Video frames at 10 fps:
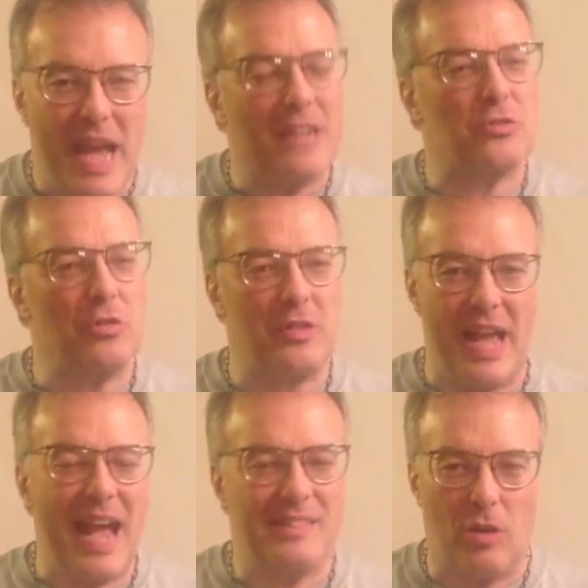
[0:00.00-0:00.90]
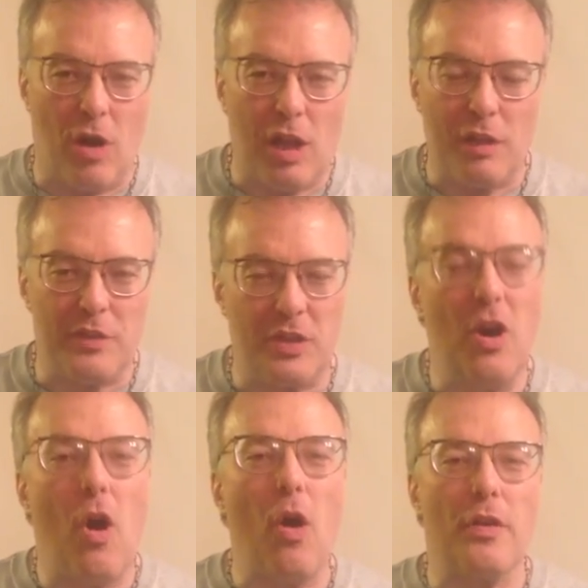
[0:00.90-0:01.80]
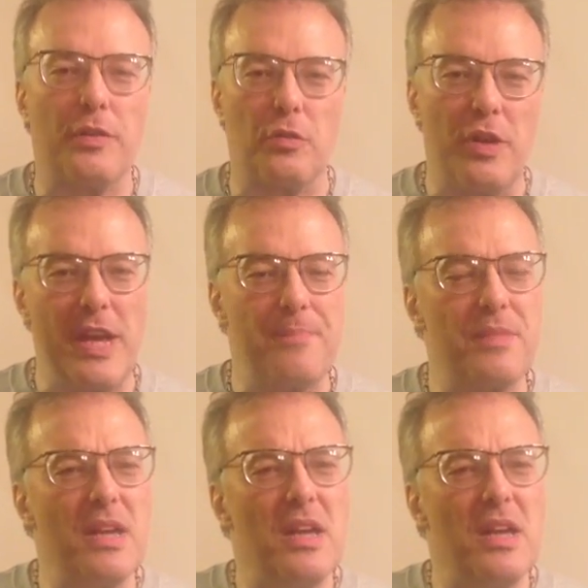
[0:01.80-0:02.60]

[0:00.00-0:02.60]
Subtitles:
natural gas, all of it, all three,